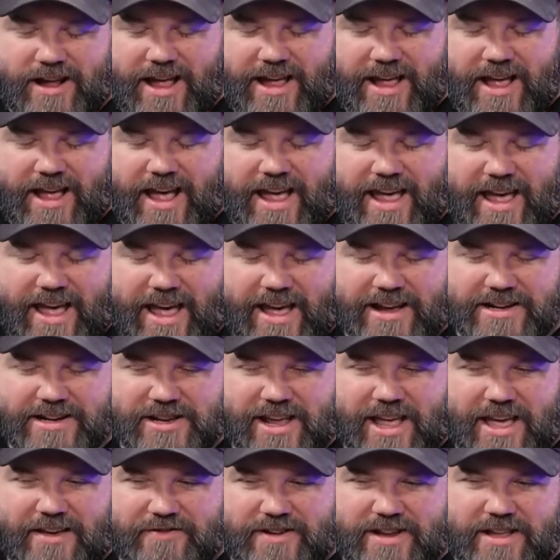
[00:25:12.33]

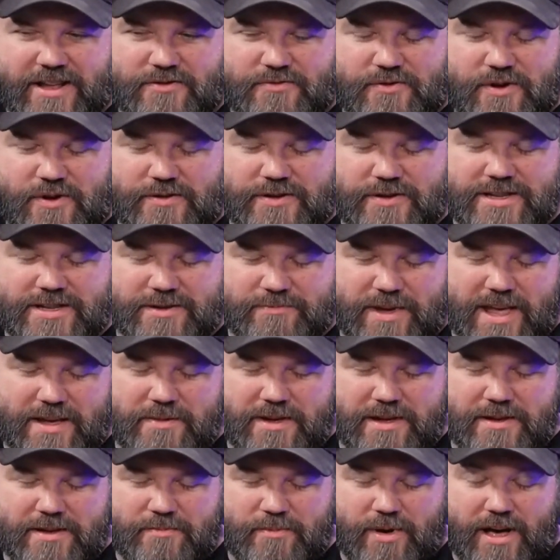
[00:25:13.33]
actually have an inroad to
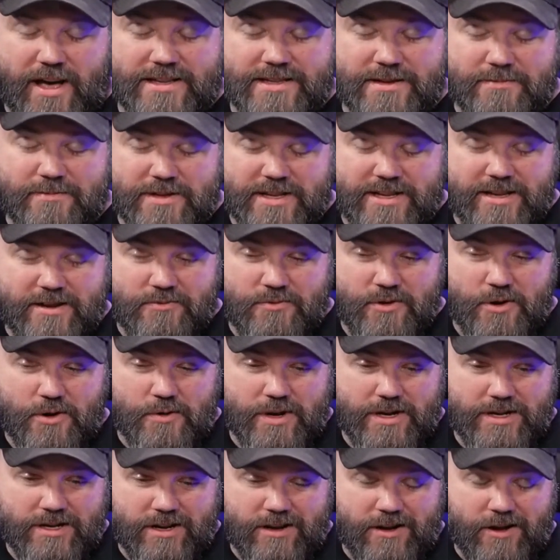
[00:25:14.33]
maybe possibly get
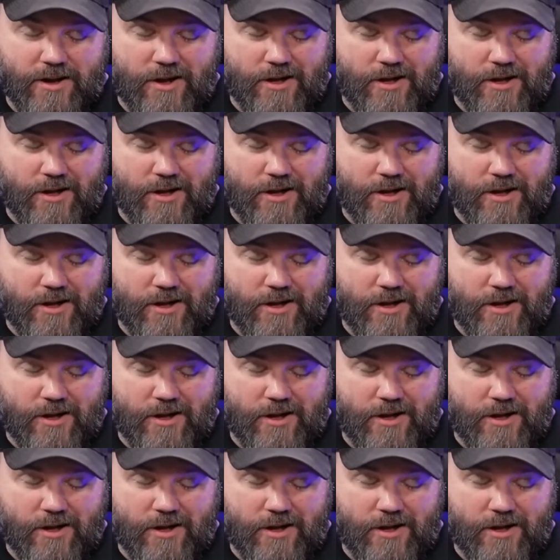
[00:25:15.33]
Rogan.